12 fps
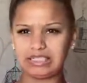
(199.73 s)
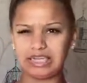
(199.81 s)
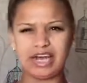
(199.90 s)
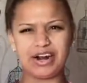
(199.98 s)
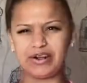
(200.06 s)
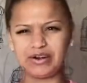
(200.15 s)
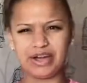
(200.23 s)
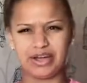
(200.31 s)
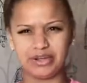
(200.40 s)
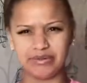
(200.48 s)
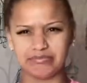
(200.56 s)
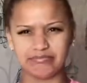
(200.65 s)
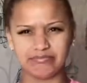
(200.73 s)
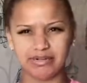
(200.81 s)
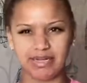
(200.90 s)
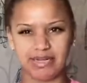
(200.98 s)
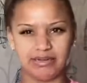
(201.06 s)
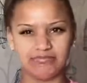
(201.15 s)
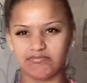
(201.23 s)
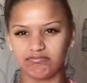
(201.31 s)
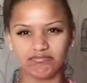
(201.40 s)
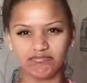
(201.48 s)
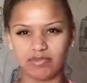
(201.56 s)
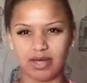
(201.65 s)
I don't know. Like,
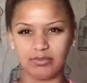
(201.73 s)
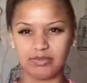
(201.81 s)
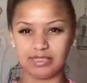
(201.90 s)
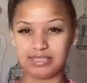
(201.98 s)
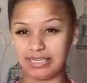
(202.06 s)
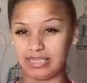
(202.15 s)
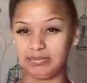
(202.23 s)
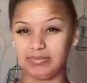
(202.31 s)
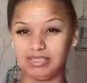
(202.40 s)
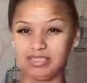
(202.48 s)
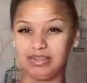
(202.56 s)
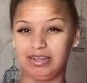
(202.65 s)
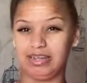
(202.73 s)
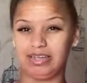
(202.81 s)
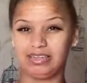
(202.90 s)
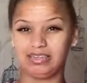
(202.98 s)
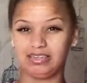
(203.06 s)
I wouldn't see them as like